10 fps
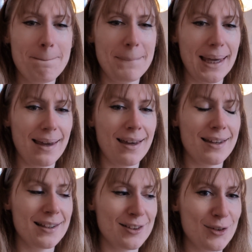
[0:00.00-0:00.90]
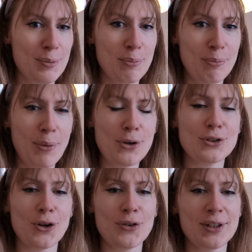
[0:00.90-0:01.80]
because
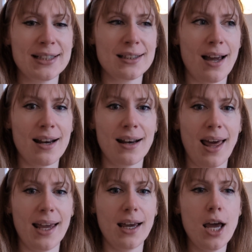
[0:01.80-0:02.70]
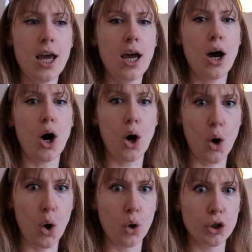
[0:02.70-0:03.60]
most often it's kind of like,
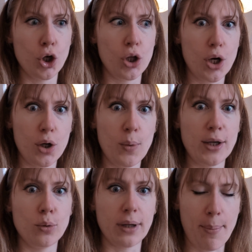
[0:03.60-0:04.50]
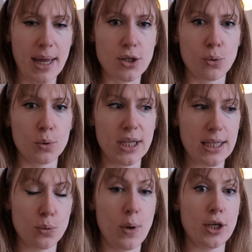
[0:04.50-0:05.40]
oh, the only way you will get better
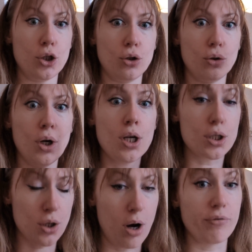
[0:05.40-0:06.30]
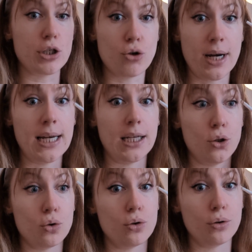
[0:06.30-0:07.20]
is when you start retraining
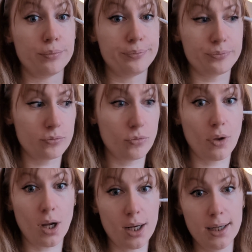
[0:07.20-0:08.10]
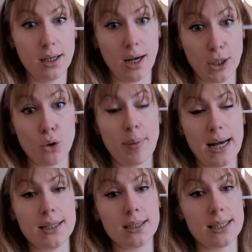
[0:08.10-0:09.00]
your
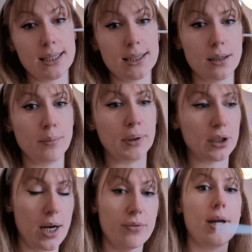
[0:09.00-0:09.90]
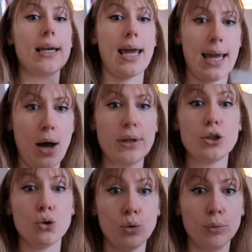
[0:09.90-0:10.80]
balance system and kind of like getting out
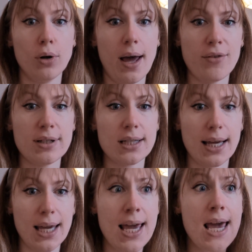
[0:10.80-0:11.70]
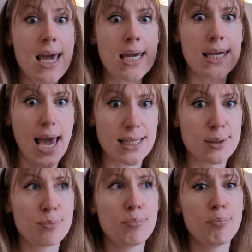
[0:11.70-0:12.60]
into normal life. It's like,
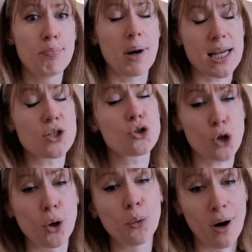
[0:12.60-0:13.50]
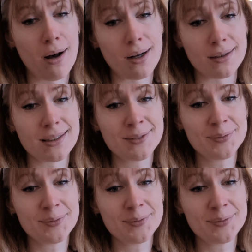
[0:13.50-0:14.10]
yes, but it's so hard.